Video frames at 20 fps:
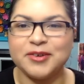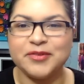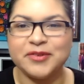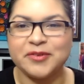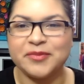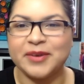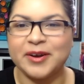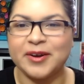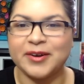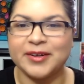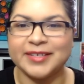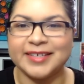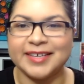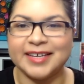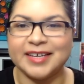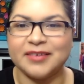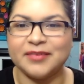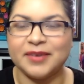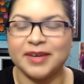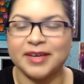for
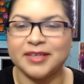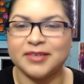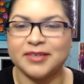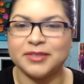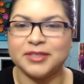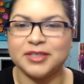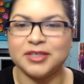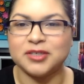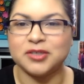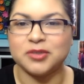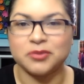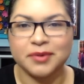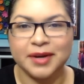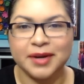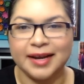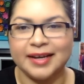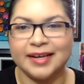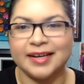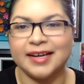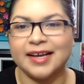parenting advice, which is
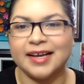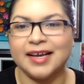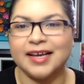great.